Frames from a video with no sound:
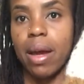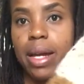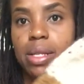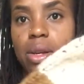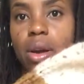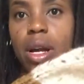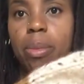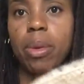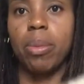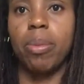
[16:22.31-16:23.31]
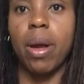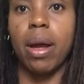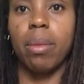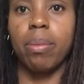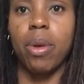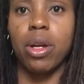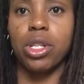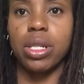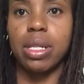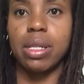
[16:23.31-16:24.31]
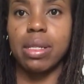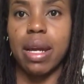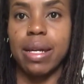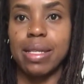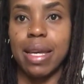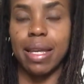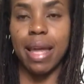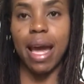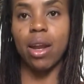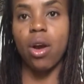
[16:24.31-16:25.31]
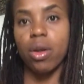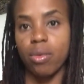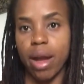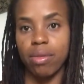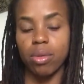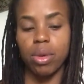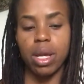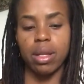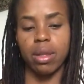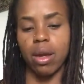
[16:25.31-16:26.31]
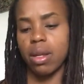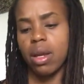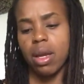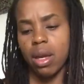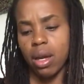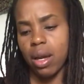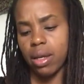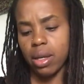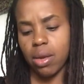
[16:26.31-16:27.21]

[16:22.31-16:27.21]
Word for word: I saw a couple projects and designs like that on Ravelry and thought, you